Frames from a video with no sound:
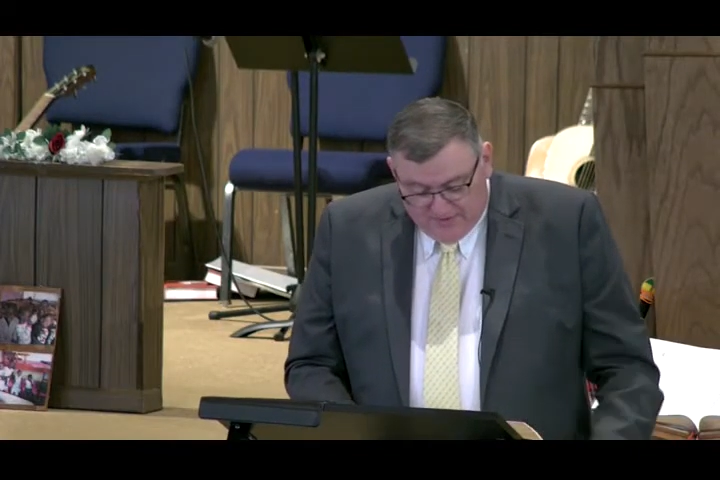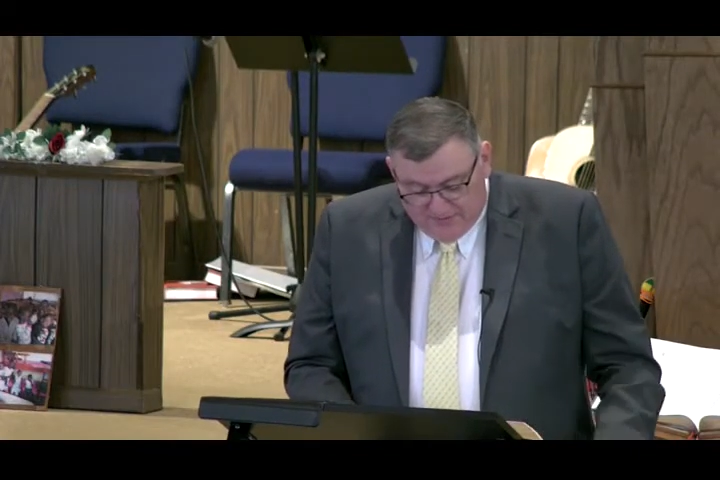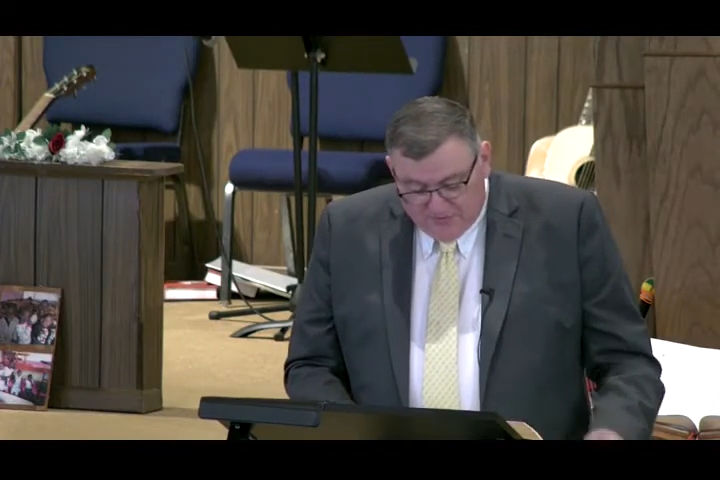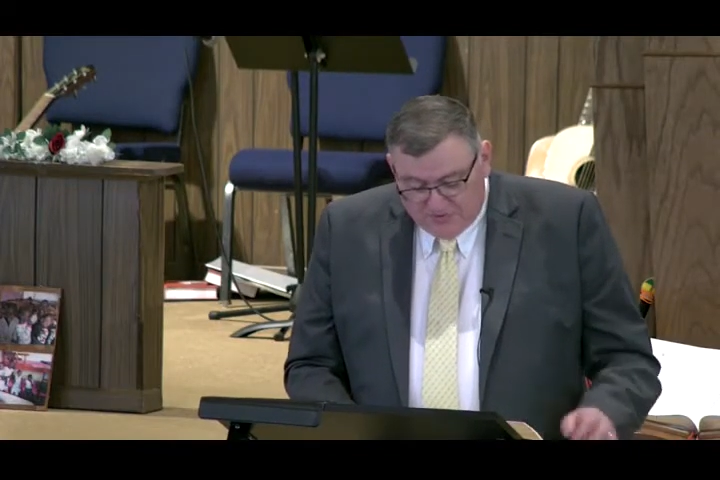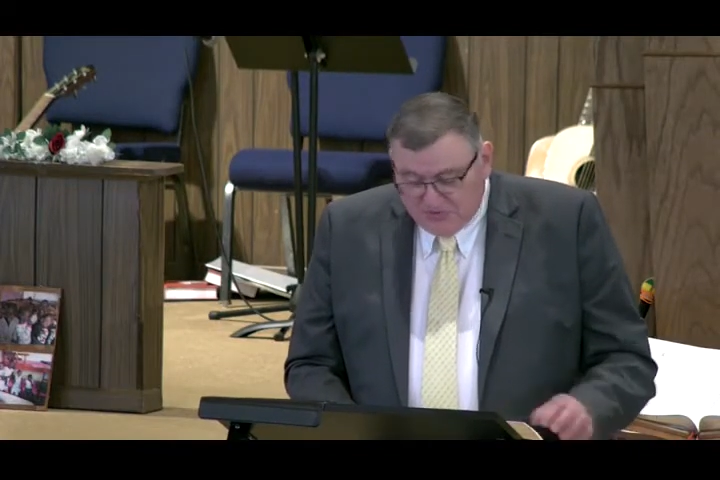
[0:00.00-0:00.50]
I
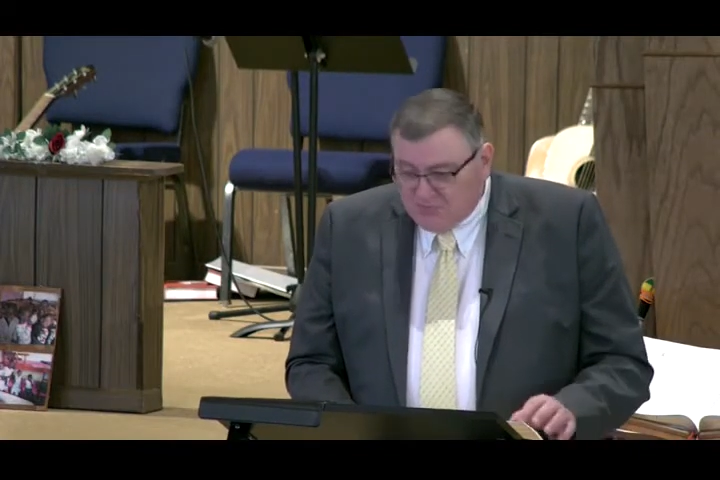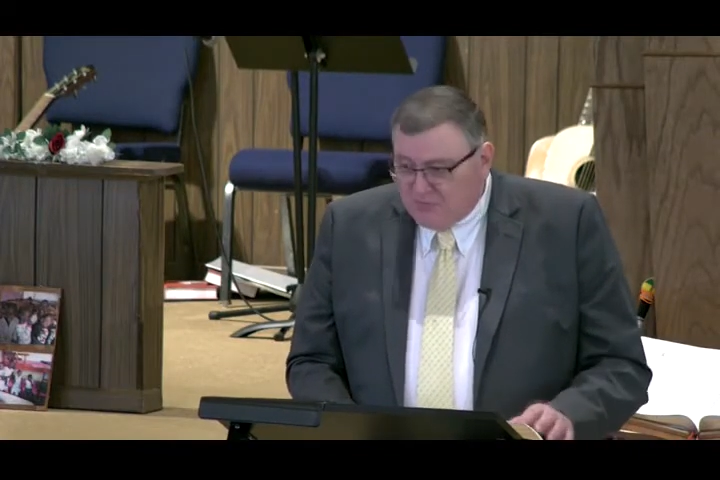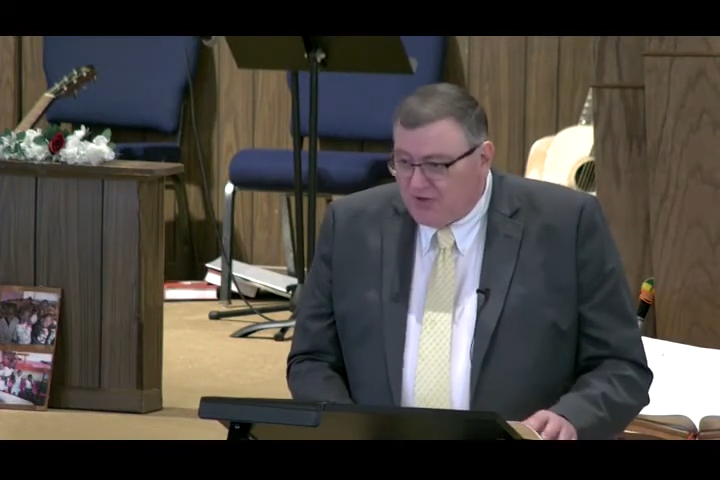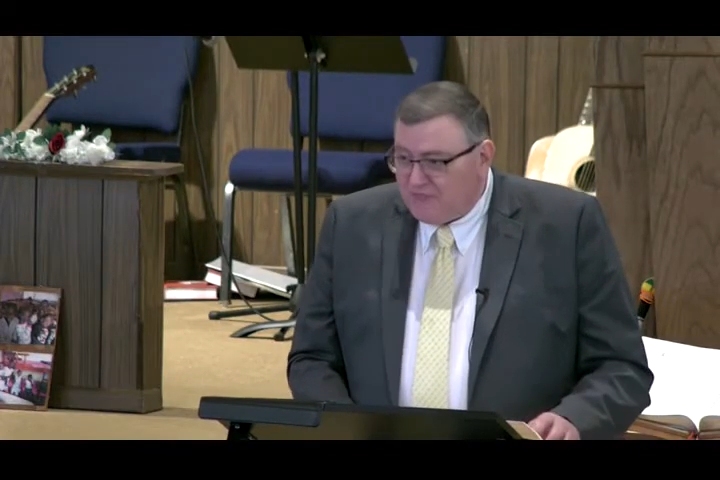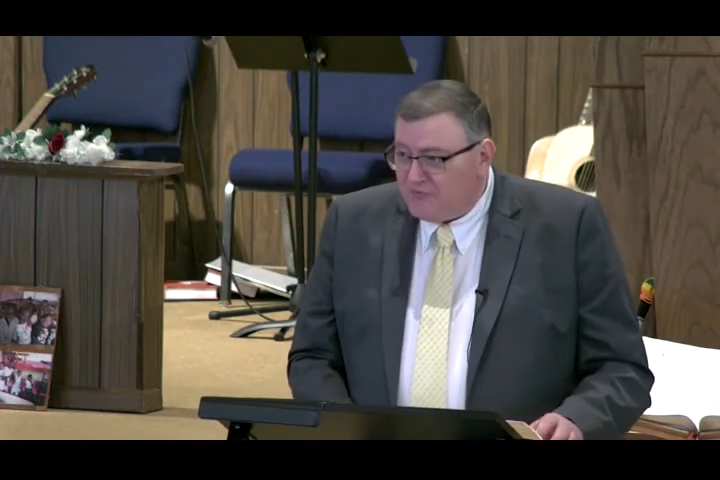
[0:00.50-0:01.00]
want you to
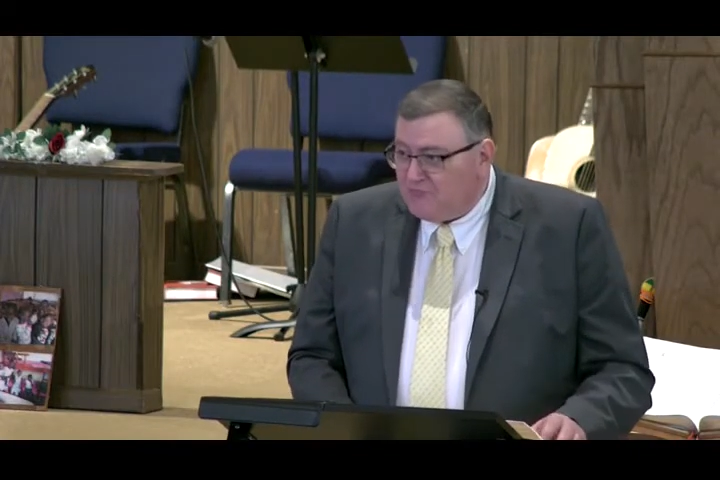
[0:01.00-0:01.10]
pray for